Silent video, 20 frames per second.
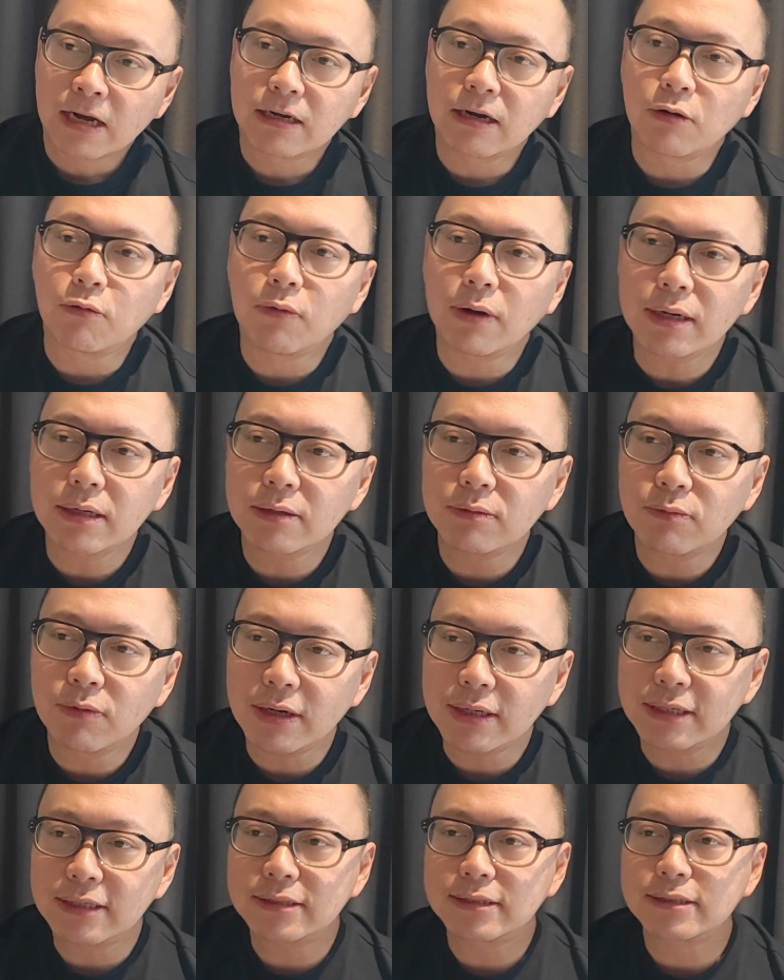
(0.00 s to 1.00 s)
Now,
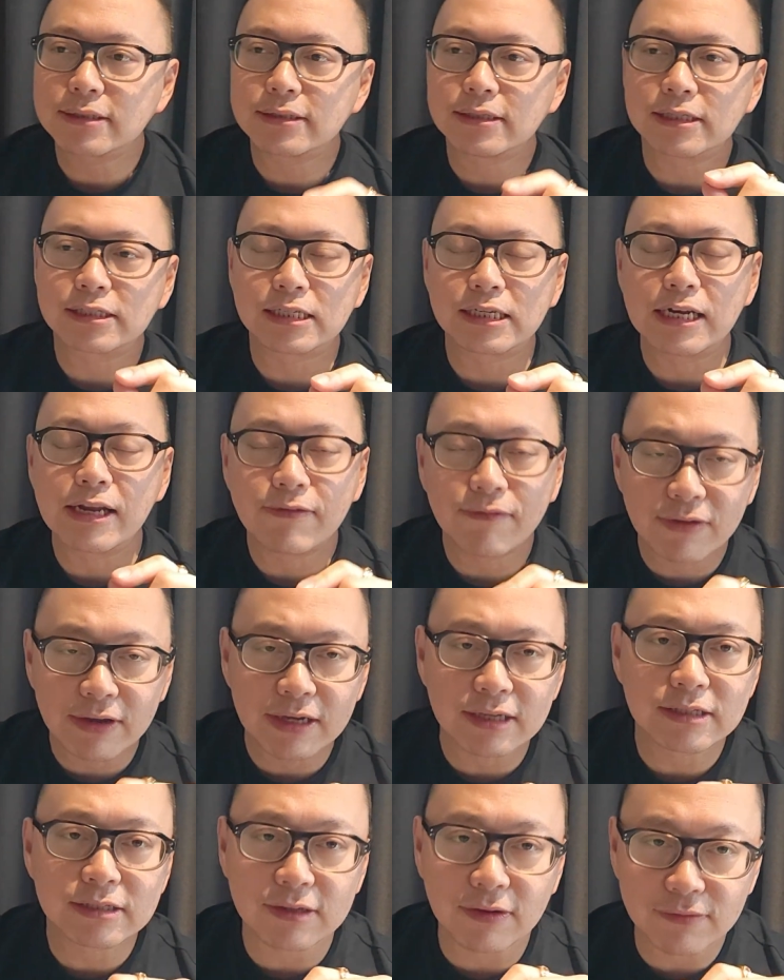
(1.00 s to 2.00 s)
what is the
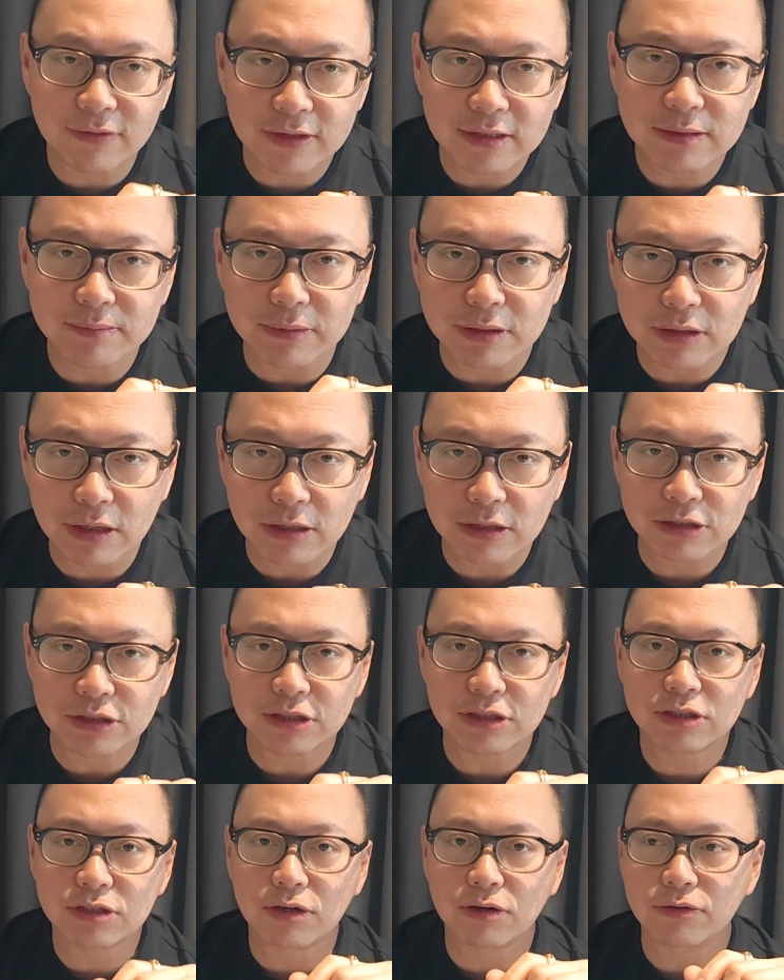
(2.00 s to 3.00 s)
significance of this mythology
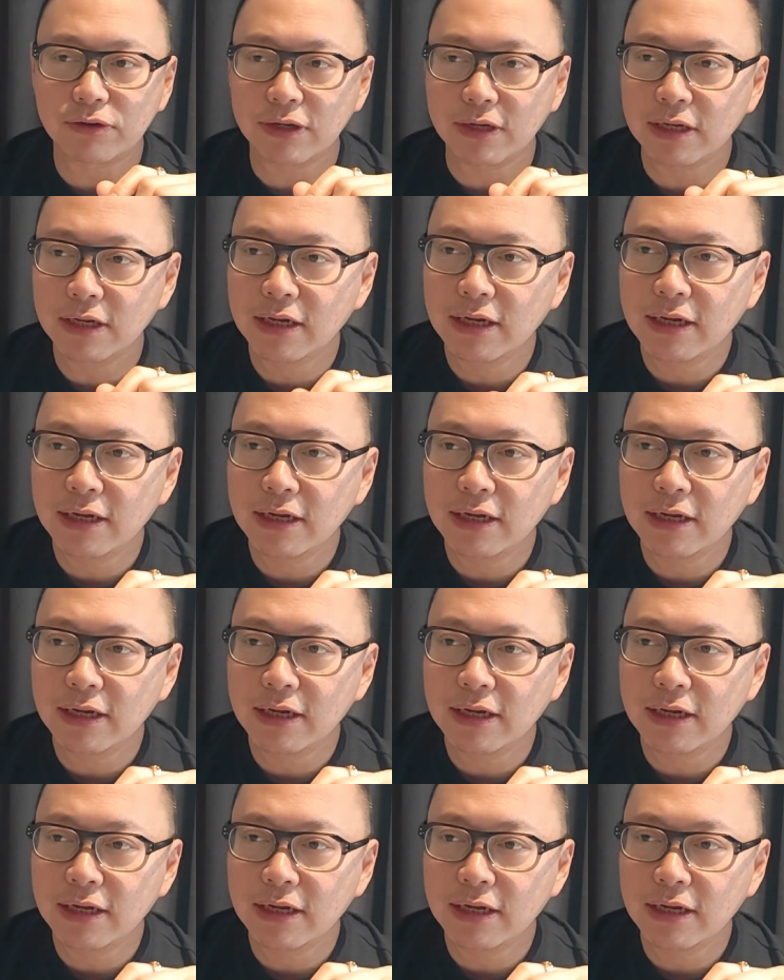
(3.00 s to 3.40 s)
story?